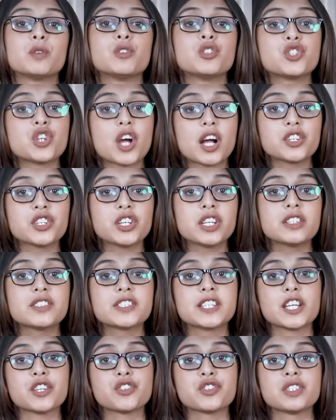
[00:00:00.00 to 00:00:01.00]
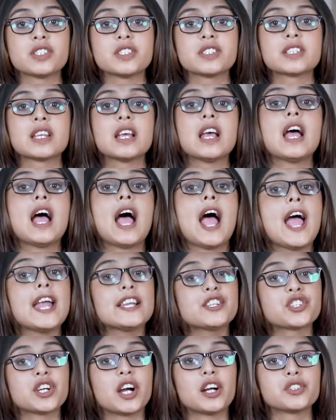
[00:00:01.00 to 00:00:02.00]
on charging stations
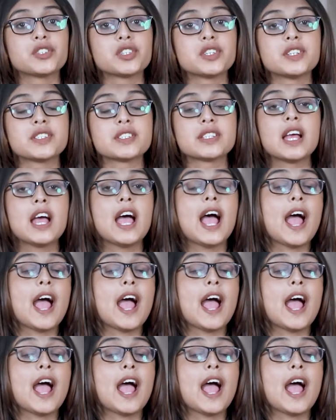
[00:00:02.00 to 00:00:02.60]
and chargers,